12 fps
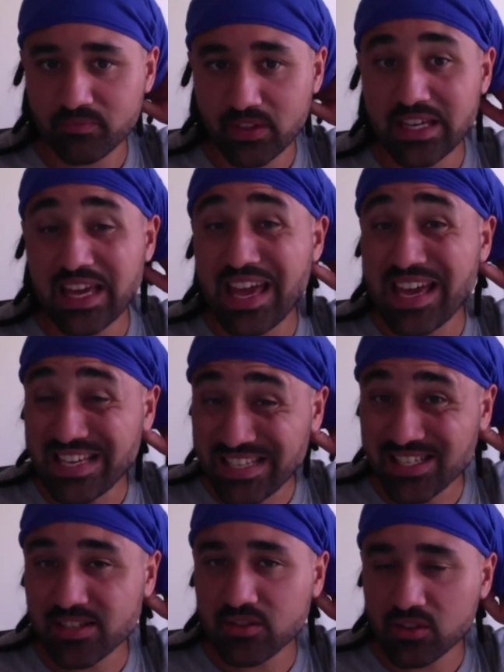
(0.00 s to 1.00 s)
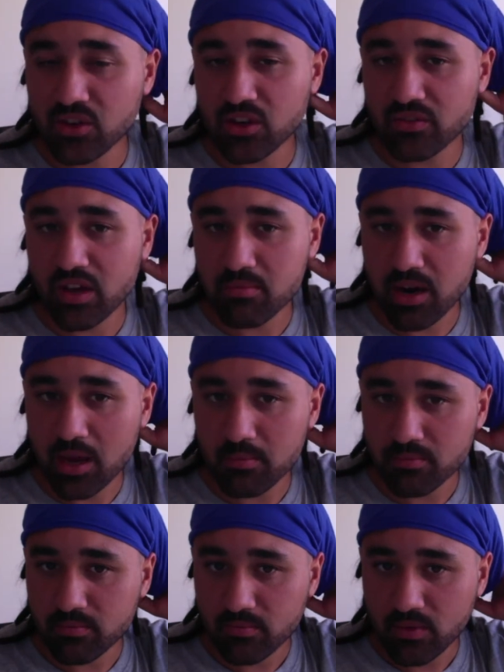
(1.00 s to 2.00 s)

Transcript: He is the God of Abraham.